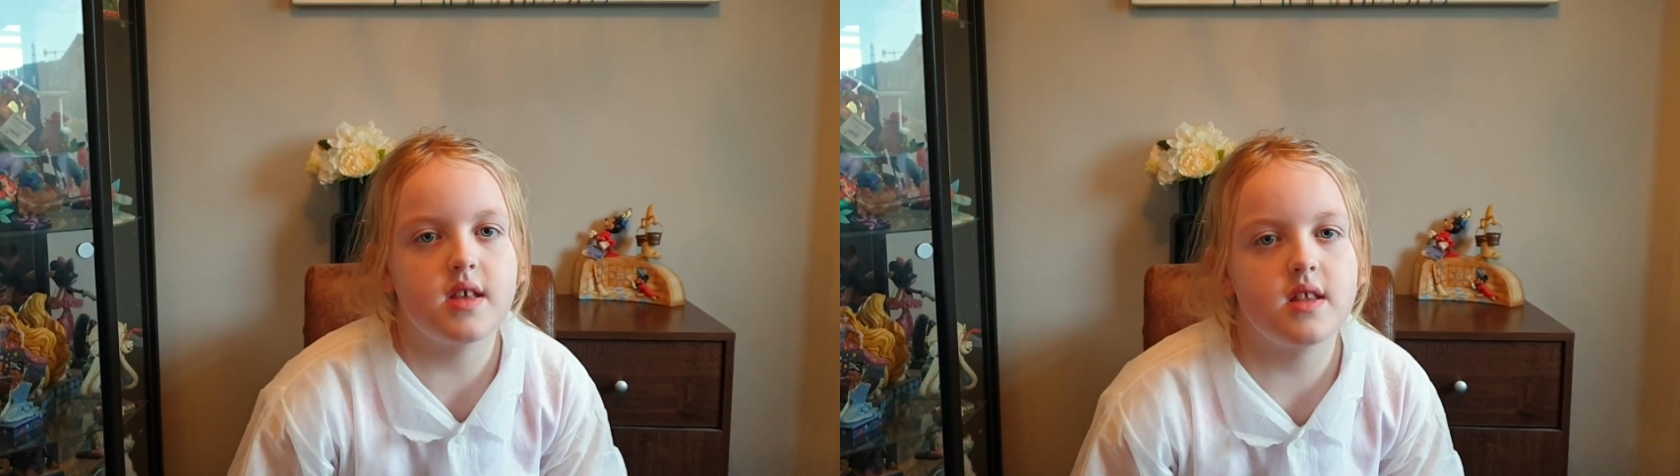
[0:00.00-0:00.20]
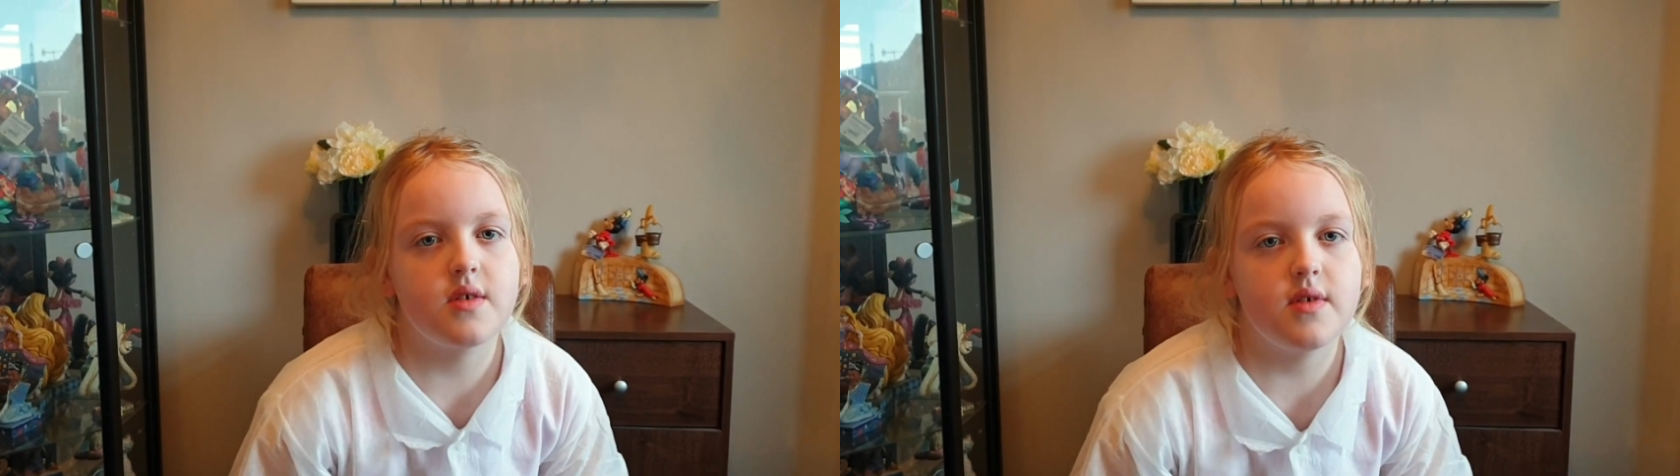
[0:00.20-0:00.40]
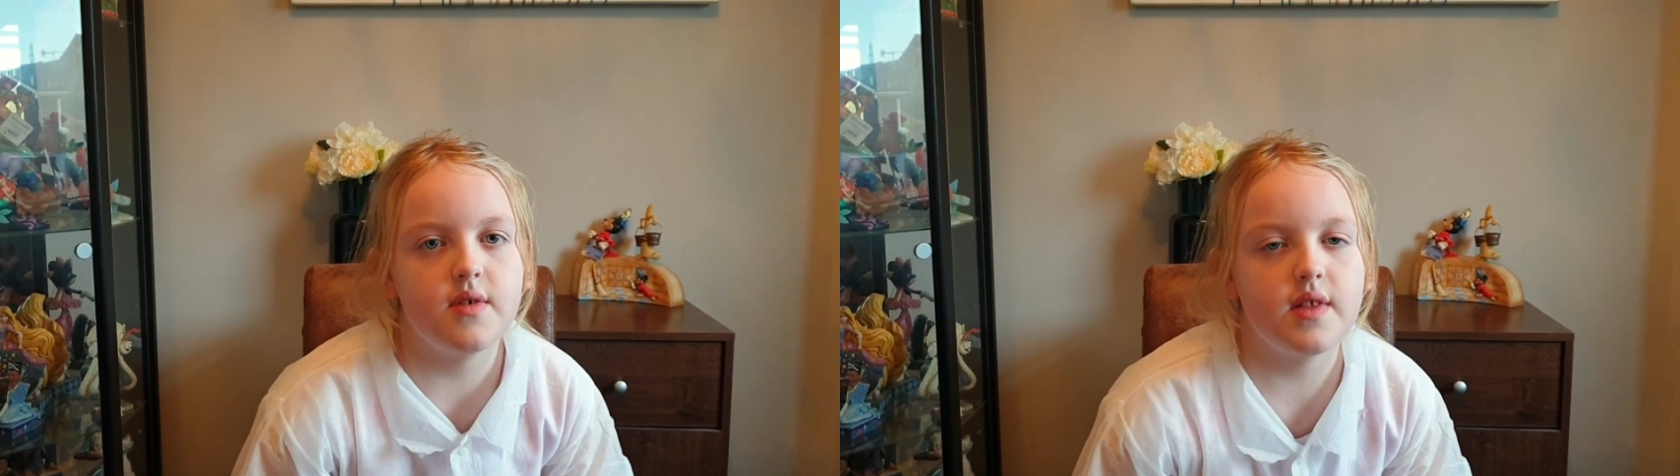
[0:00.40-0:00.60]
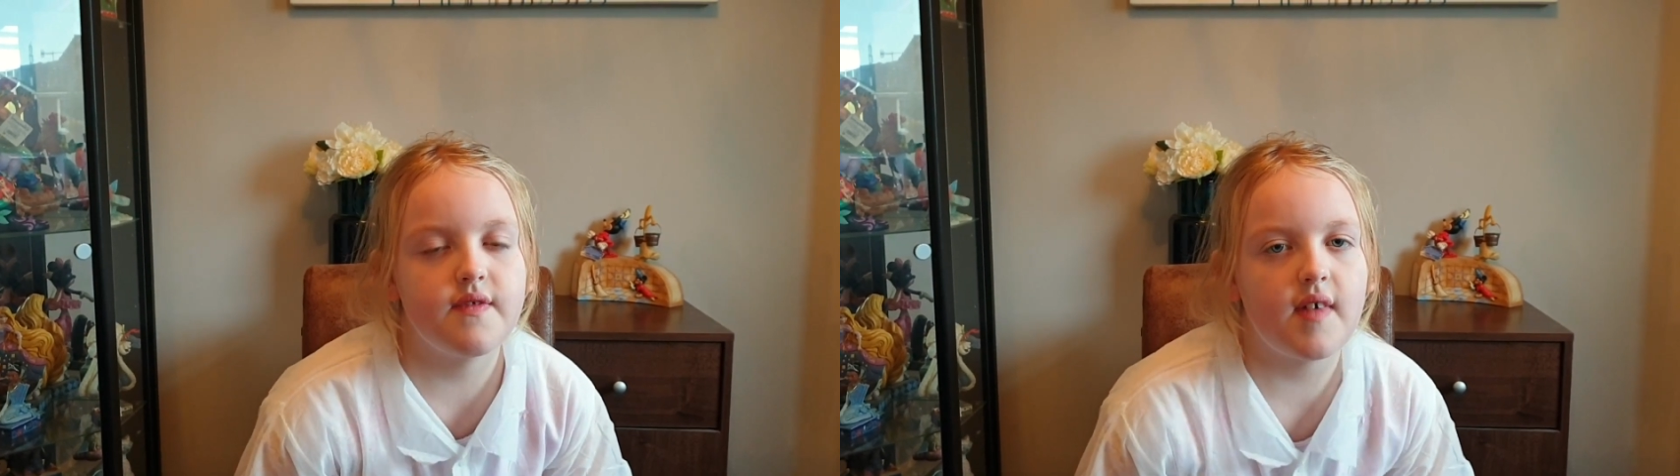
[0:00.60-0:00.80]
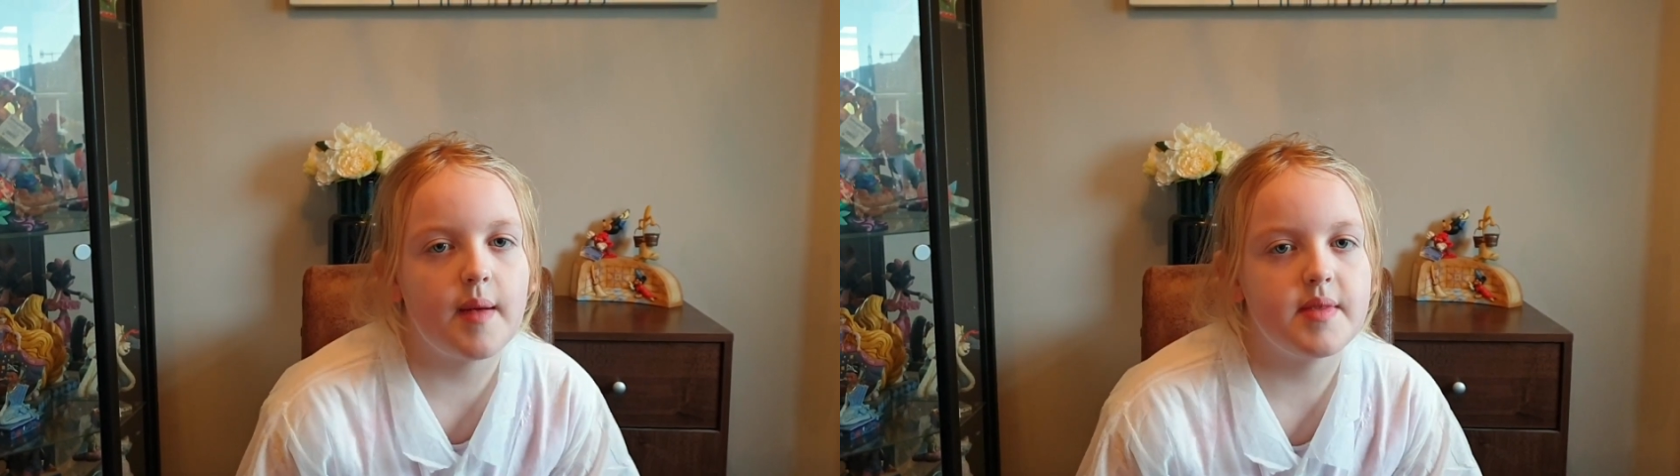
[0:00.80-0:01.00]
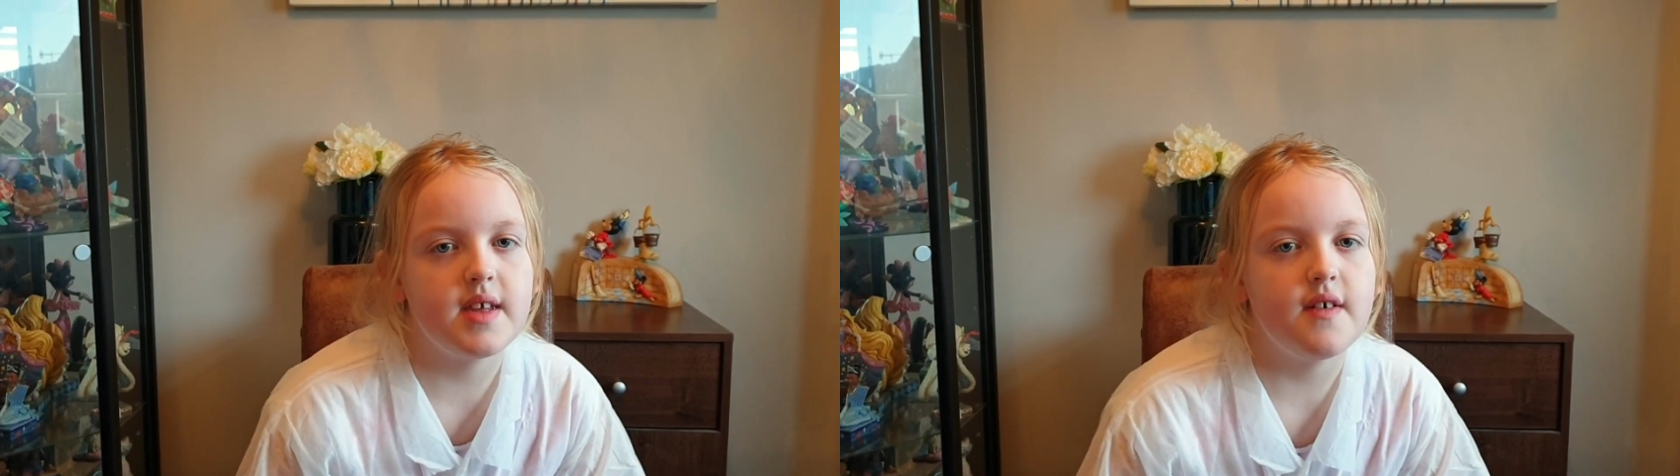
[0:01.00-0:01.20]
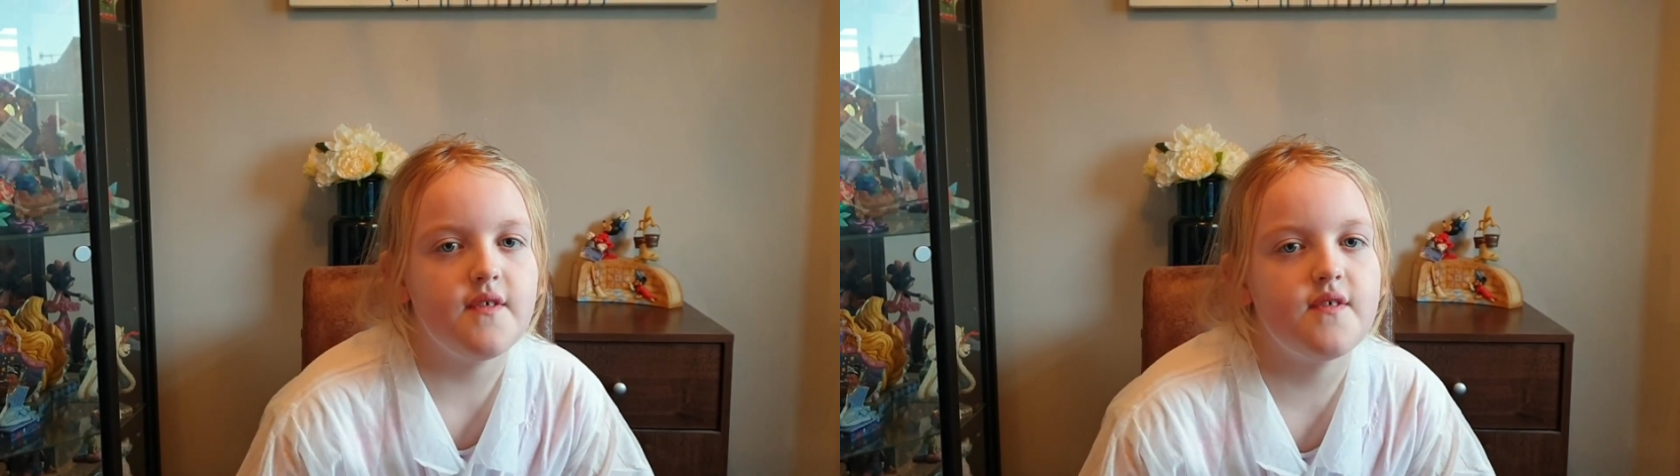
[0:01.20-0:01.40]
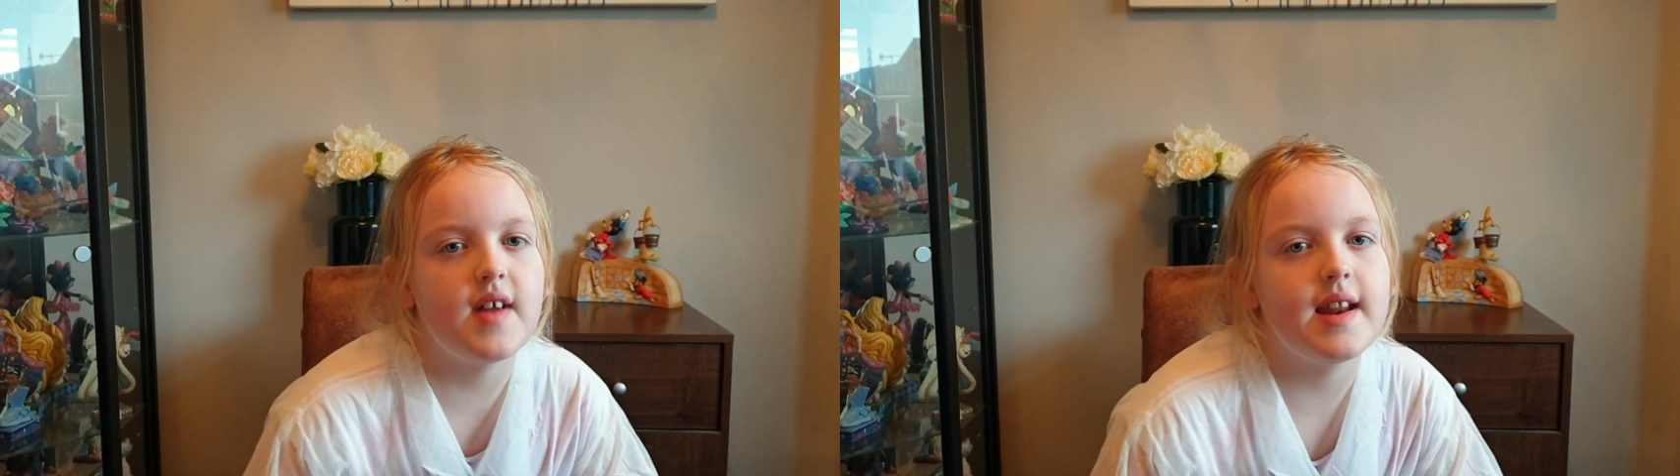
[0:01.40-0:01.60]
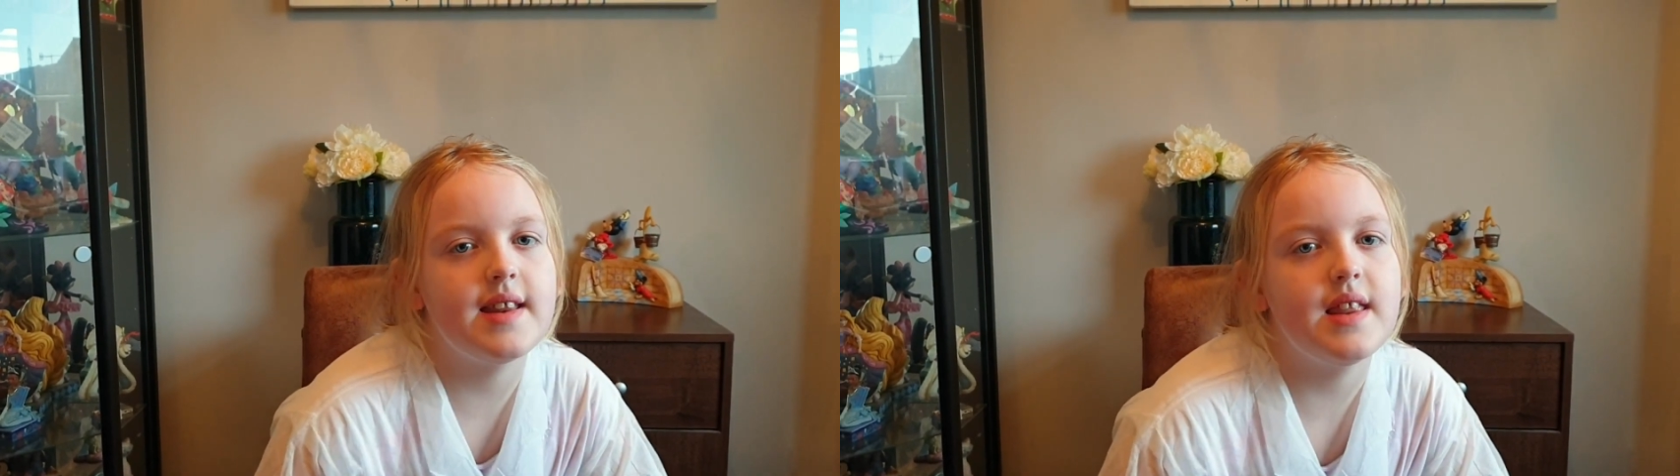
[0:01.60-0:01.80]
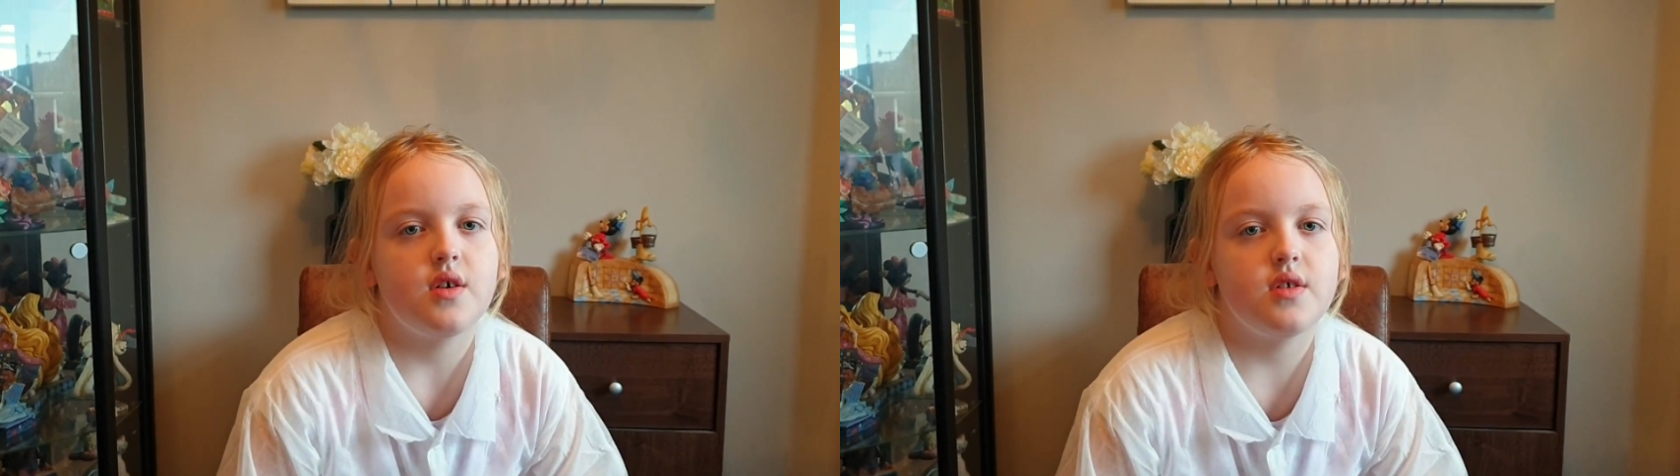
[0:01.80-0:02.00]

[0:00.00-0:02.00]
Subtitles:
You can do it with family or friends,